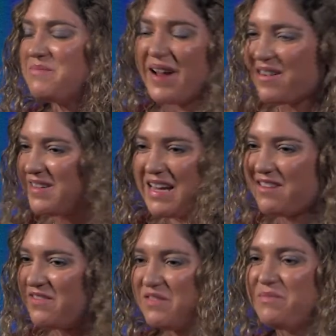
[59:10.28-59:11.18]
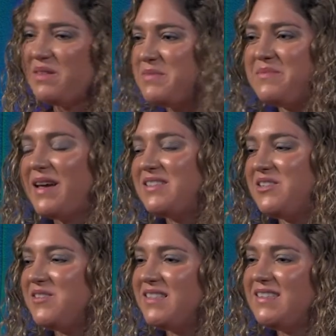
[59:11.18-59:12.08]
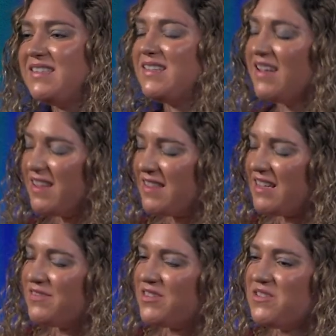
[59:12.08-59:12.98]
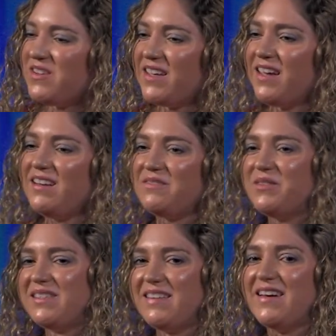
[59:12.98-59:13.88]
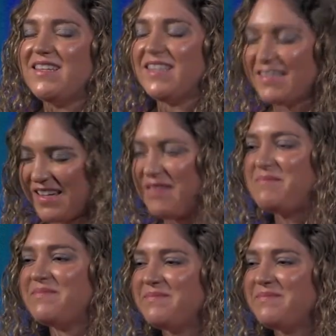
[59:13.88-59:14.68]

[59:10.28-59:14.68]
proud native of Plymouth, Massachusetts. Thanks for tuning in, and we'll see you guys next time.